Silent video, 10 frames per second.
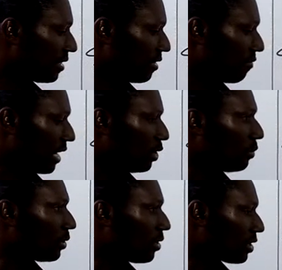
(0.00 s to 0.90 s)
value
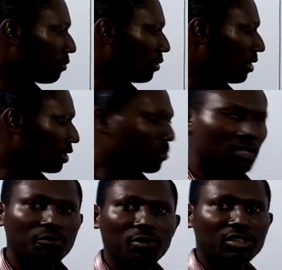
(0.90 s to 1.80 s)
we got? We got what?
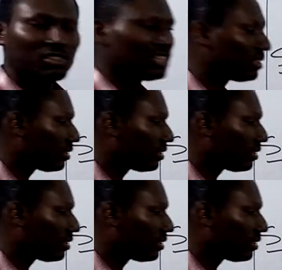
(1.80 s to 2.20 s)
14.